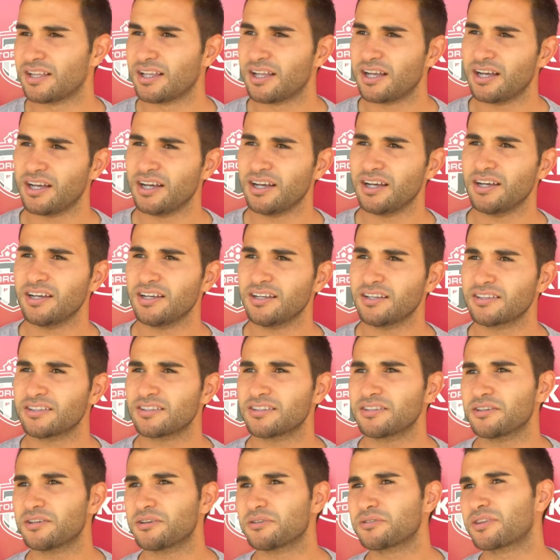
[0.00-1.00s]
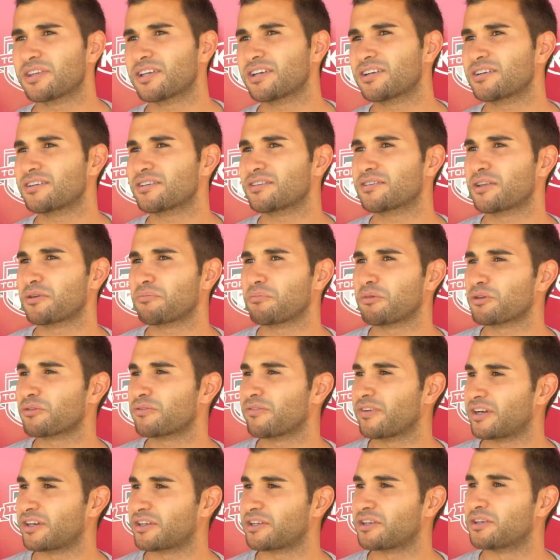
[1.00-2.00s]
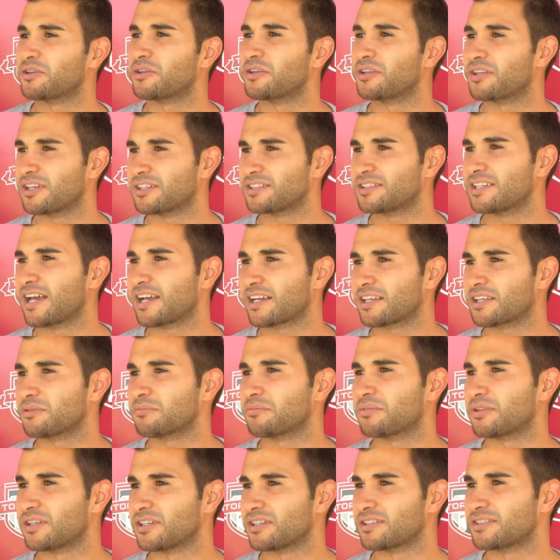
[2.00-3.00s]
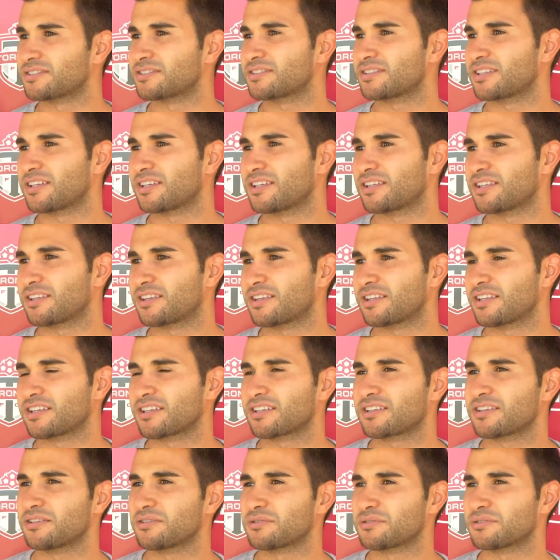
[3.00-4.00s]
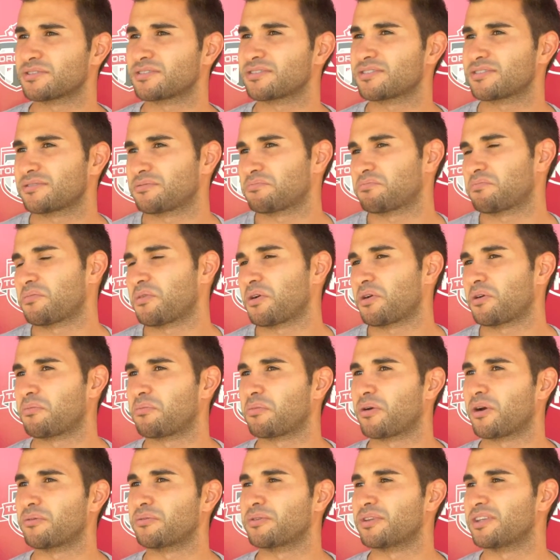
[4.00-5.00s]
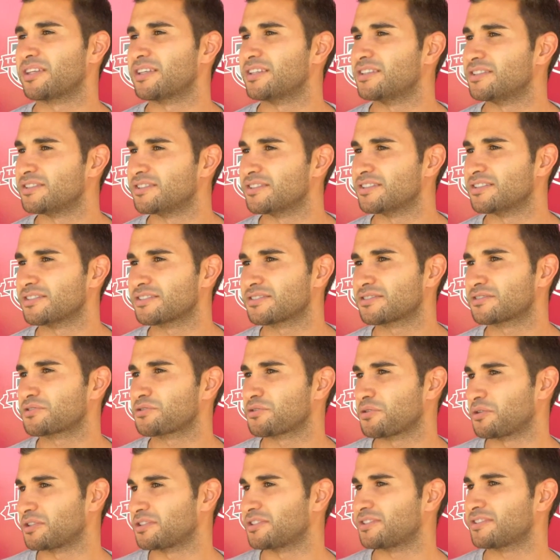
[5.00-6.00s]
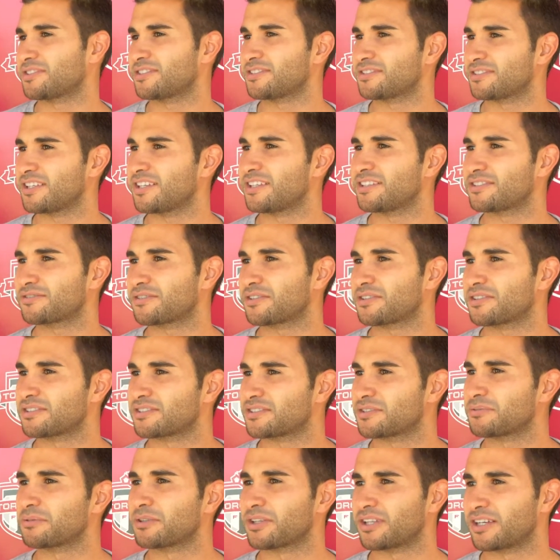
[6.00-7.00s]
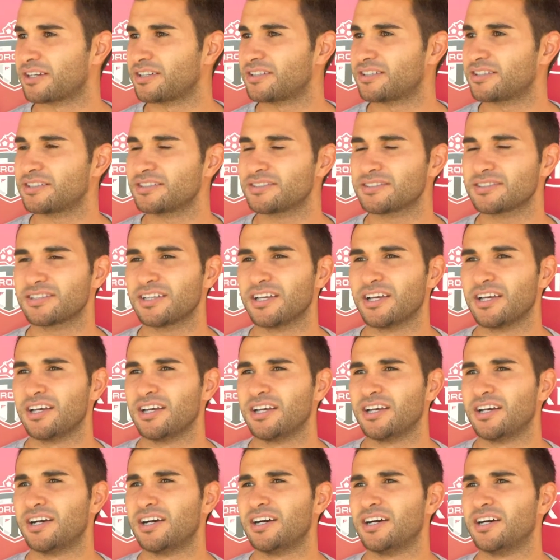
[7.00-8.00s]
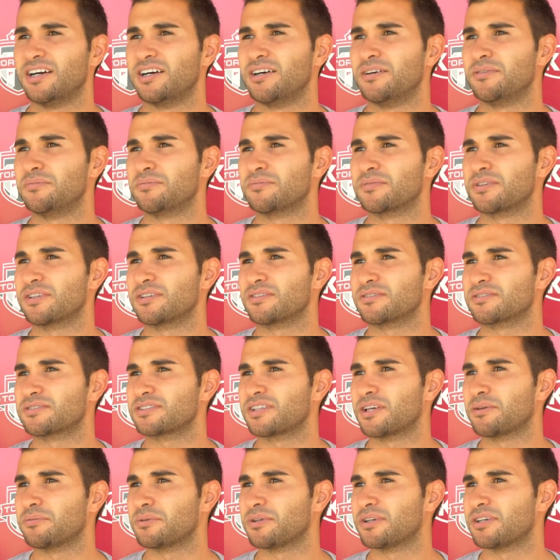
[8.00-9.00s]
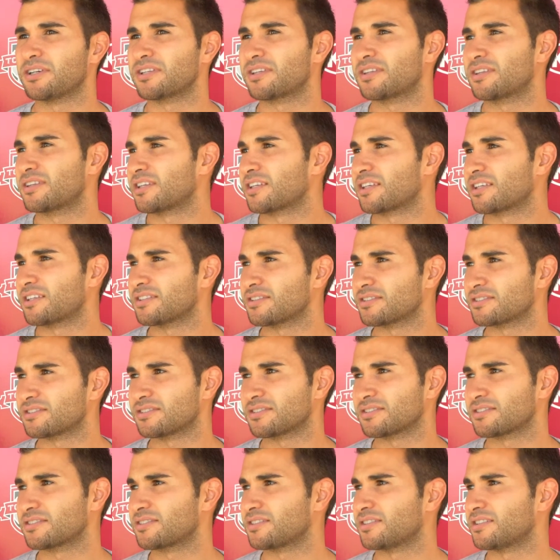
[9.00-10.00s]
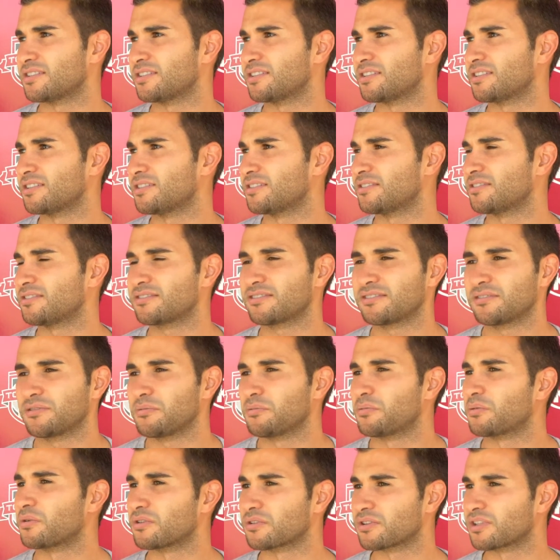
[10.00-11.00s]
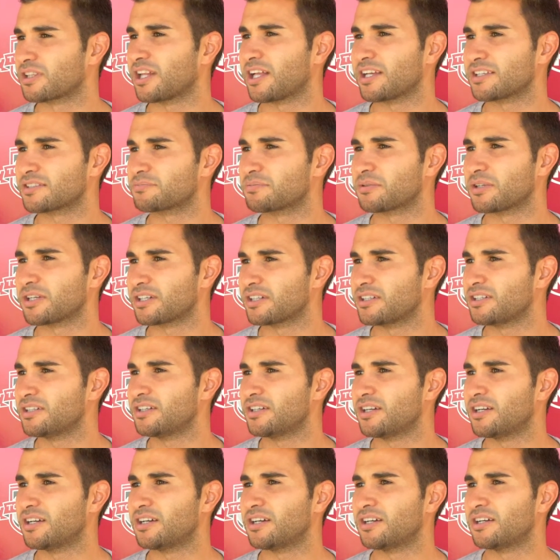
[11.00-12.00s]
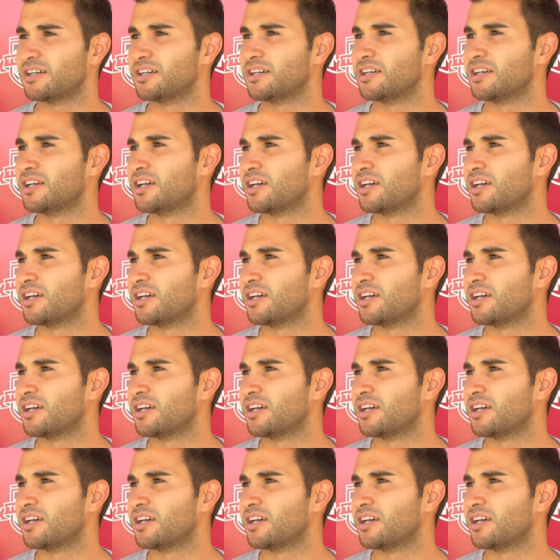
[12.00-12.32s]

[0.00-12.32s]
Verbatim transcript: Uh, you know, they're they're both very good attacking players. I think those are probably the easiest choices to say as far as similarities. Um, you know, Seba I think is just a, a world-class player. Uh,